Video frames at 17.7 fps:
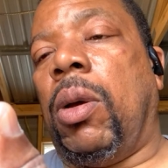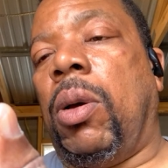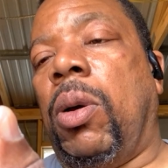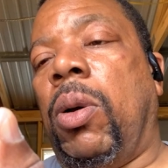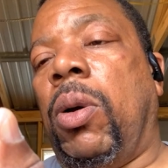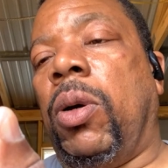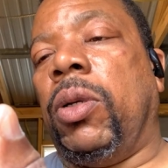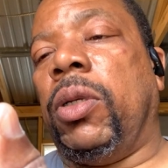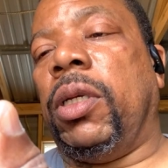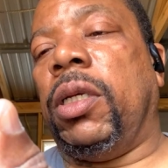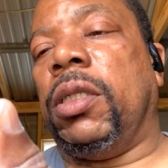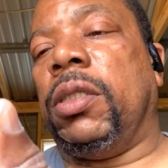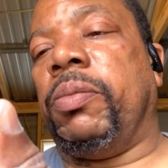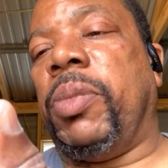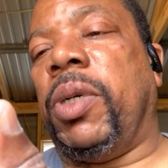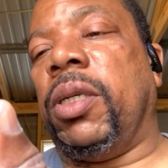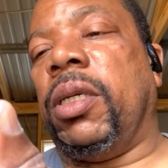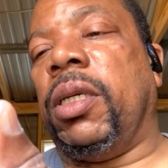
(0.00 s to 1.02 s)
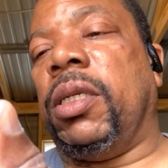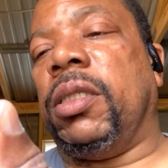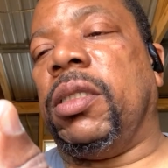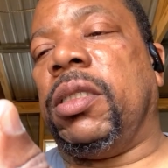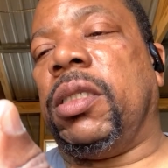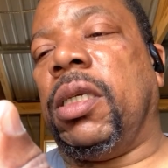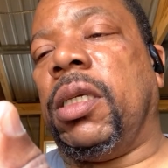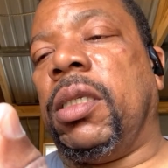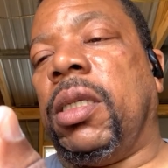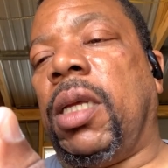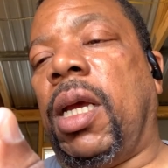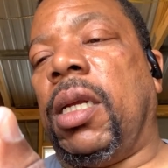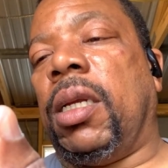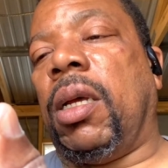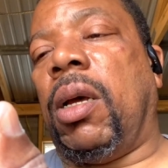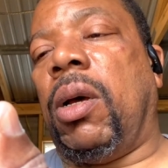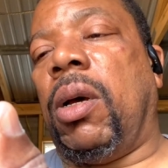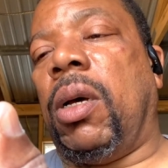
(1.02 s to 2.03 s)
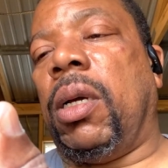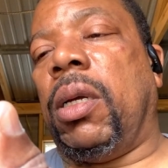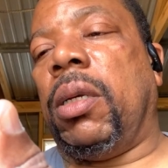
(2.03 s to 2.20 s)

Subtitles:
All these bullies that are,